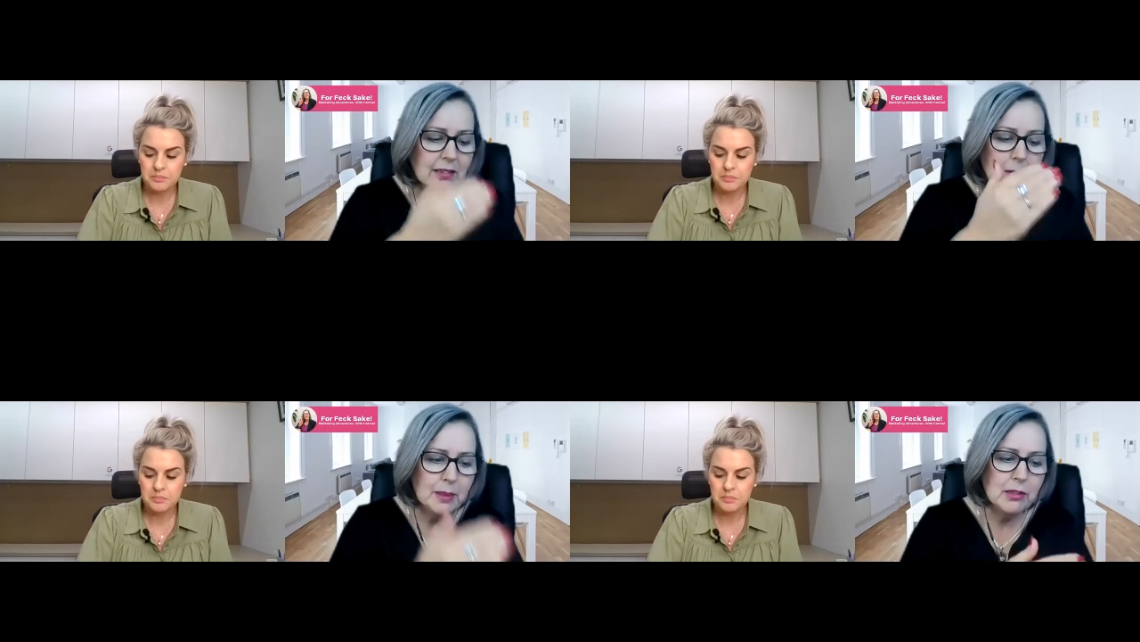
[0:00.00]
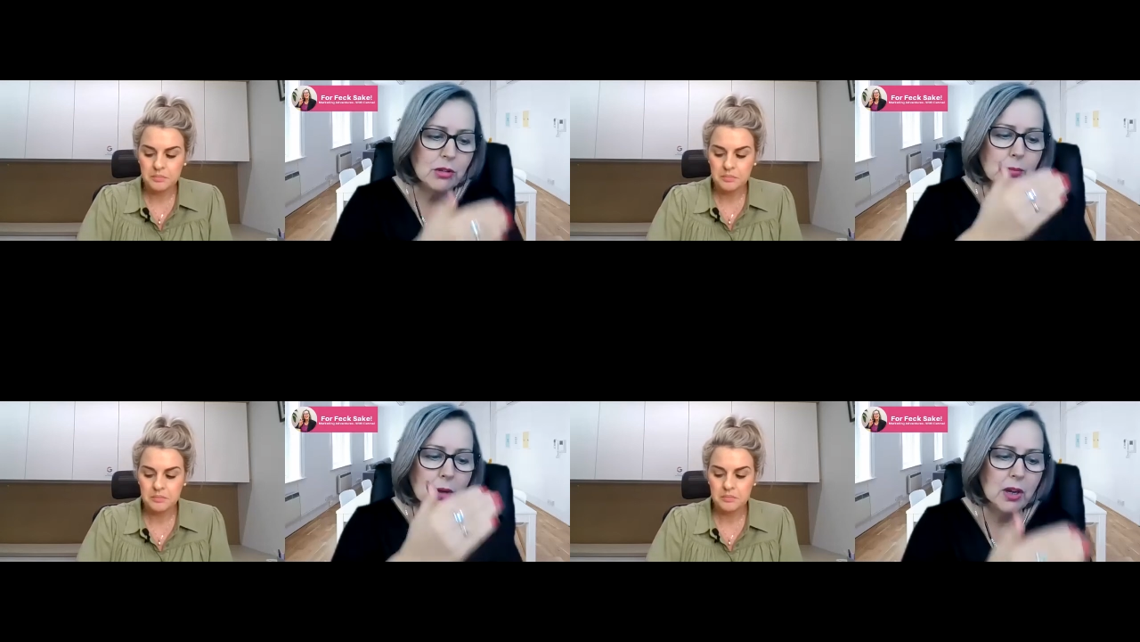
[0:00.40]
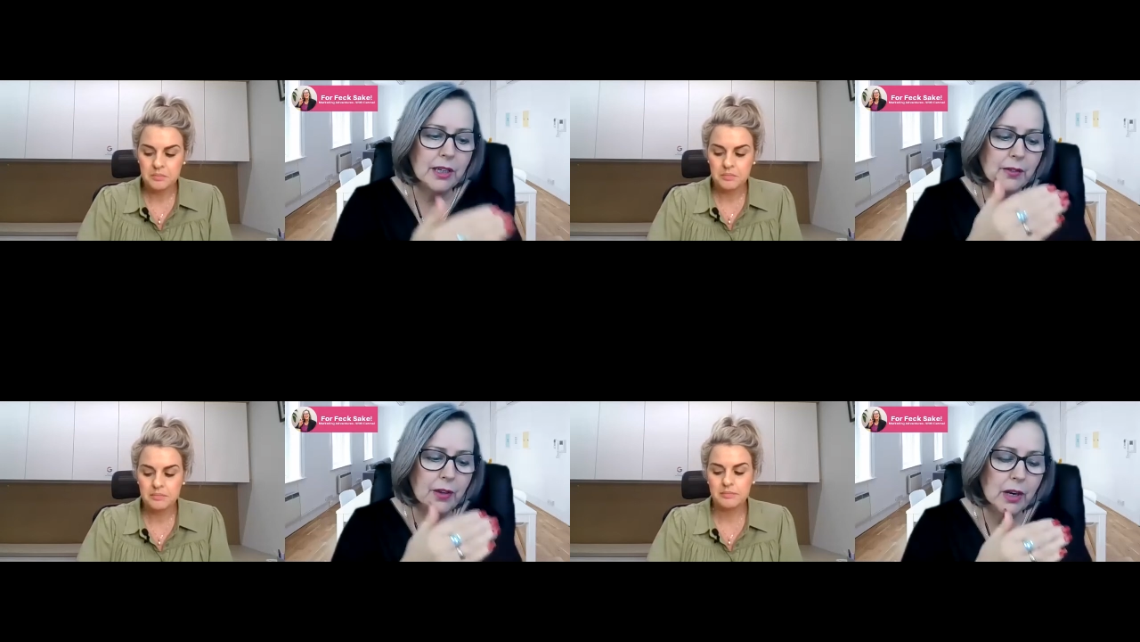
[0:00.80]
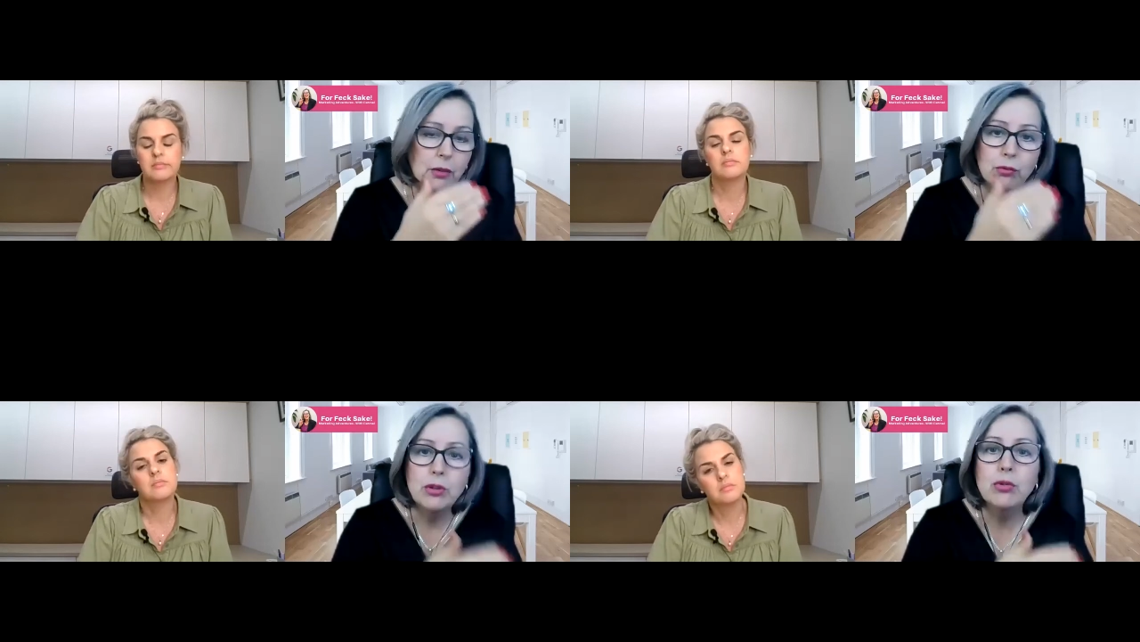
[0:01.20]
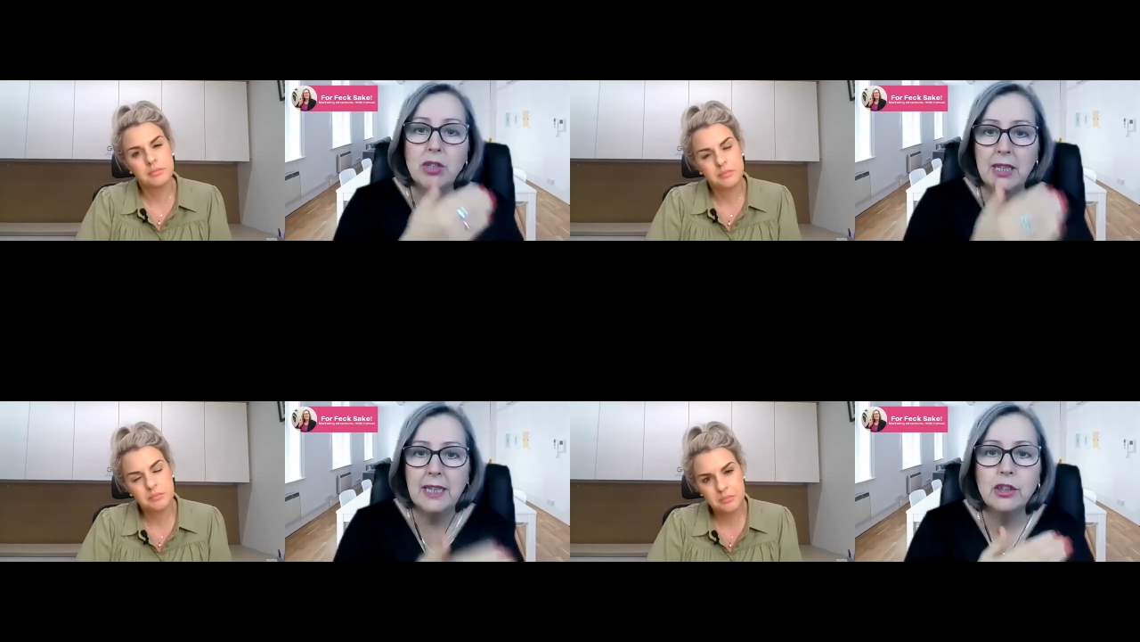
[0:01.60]
Speaker 1: has to be some kind of a
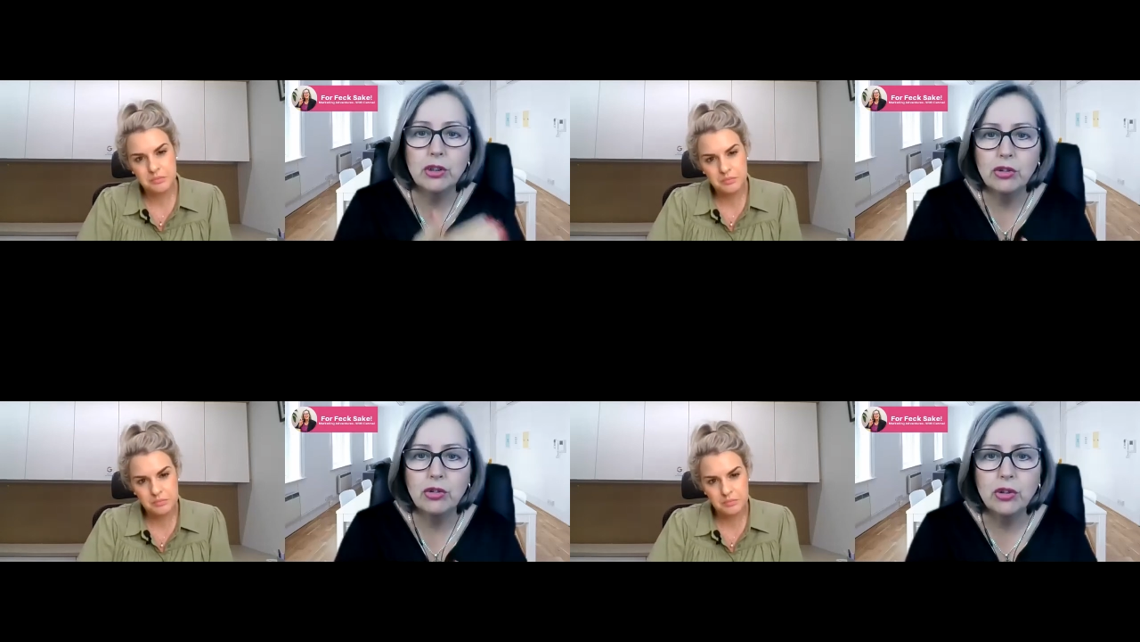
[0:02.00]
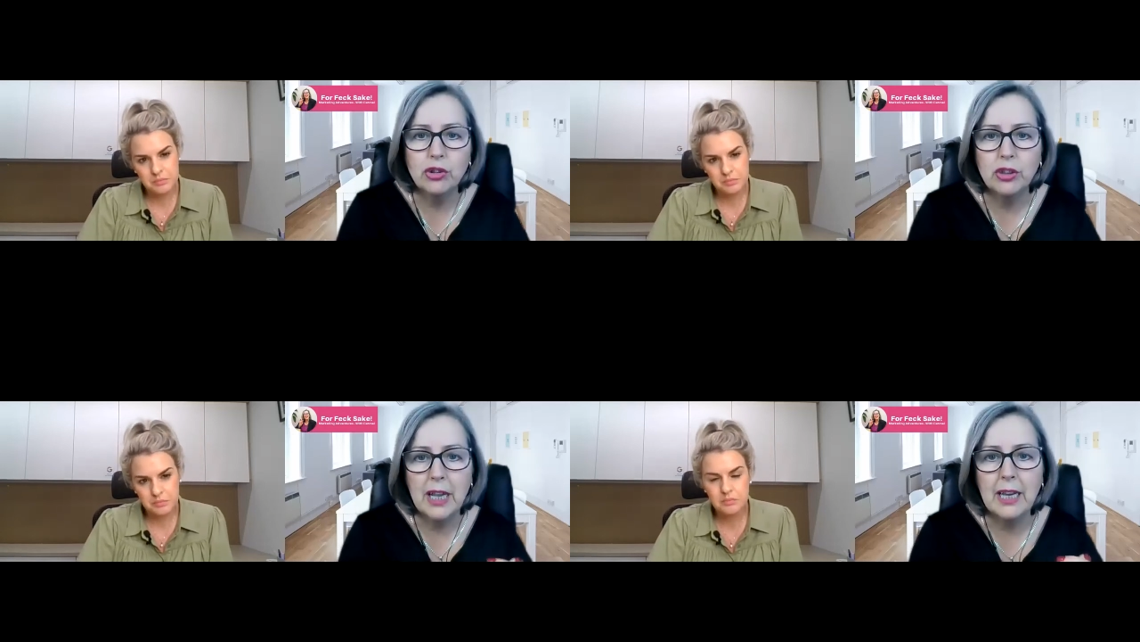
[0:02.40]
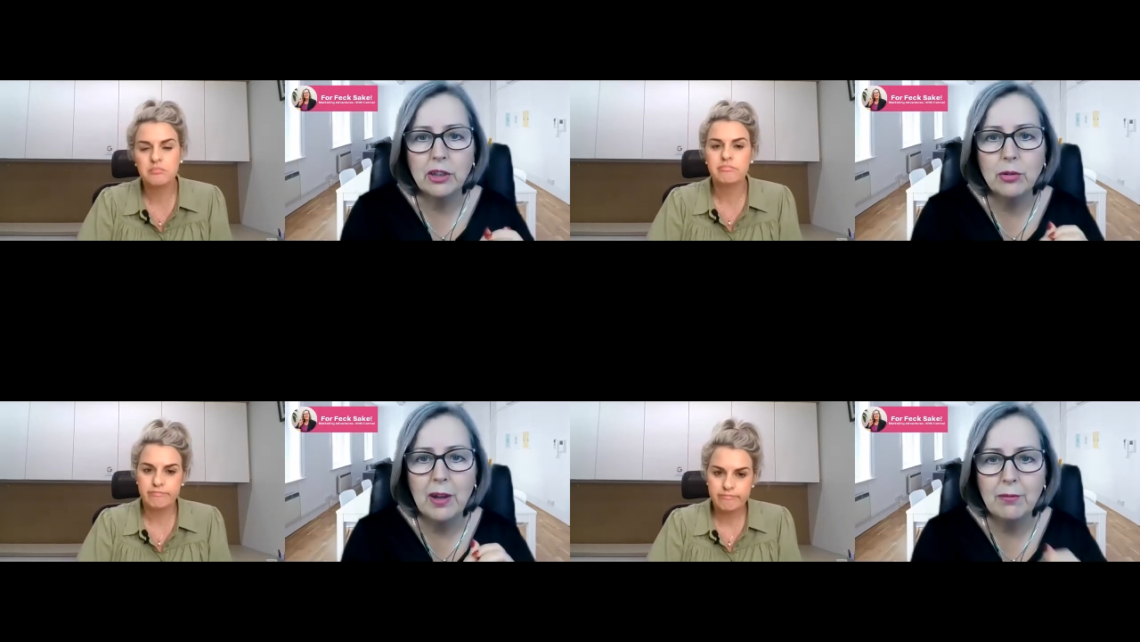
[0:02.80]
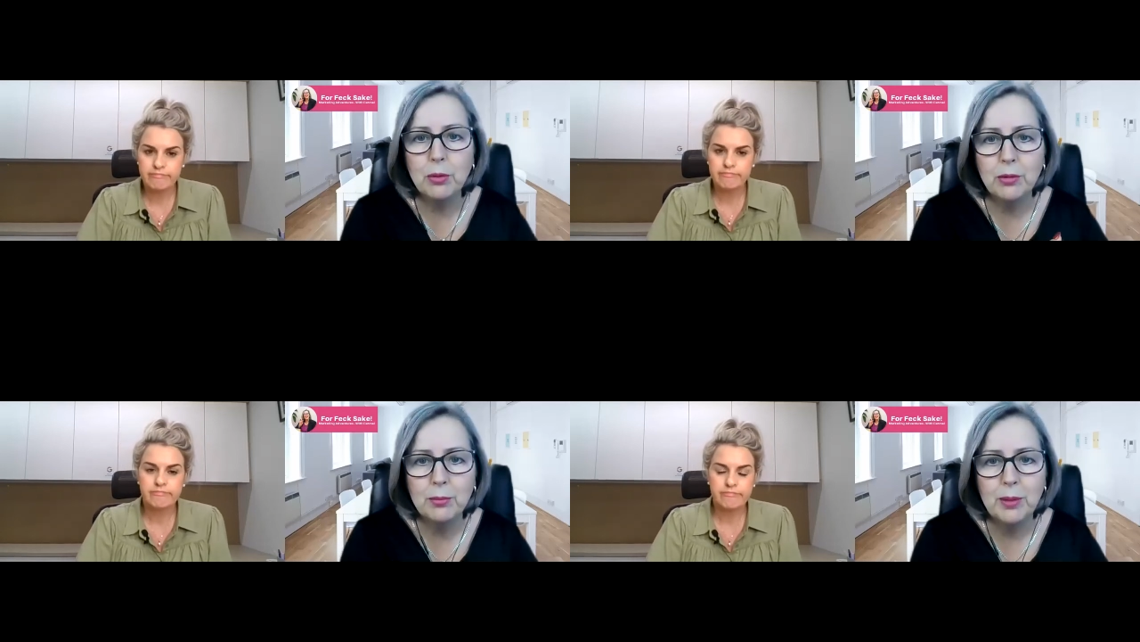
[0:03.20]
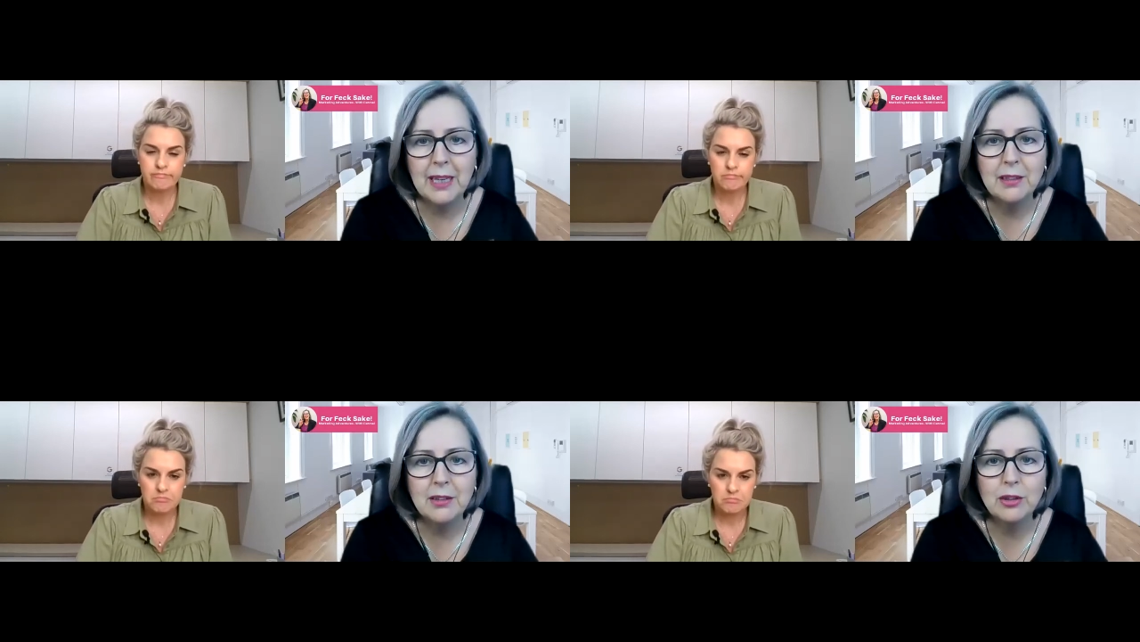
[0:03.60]
routine or structure that you have put in
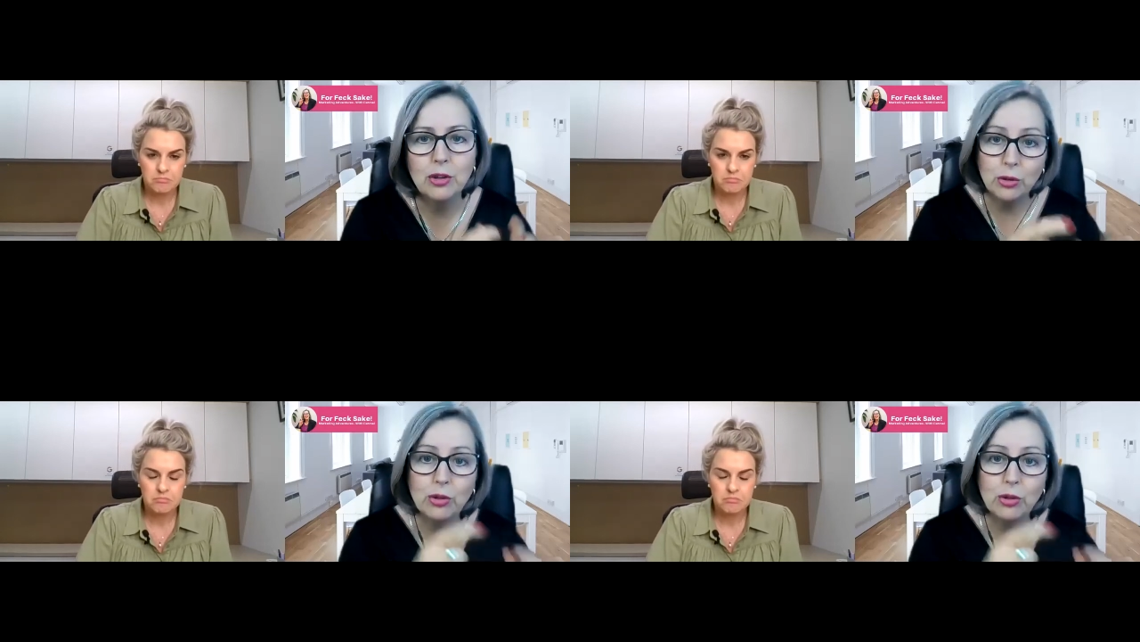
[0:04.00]
place